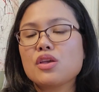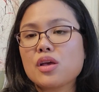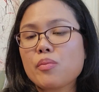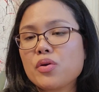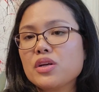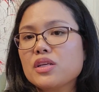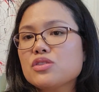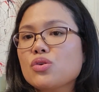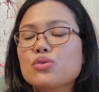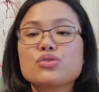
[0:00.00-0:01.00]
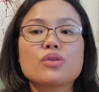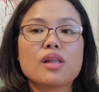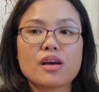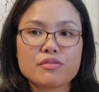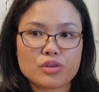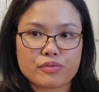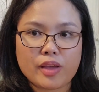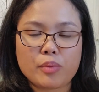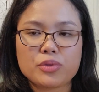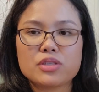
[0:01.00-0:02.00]
Americans also love their
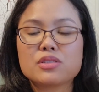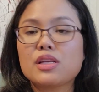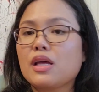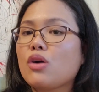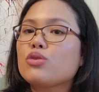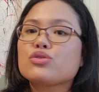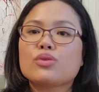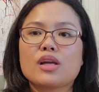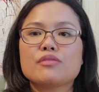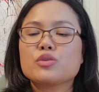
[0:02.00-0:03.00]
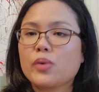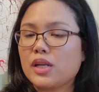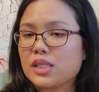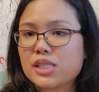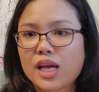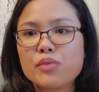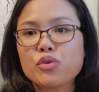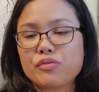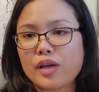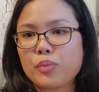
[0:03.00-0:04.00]
families. They also love spending time
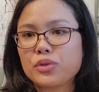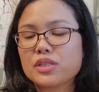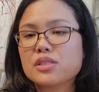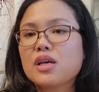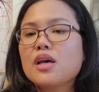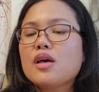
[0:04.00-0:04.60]
with families.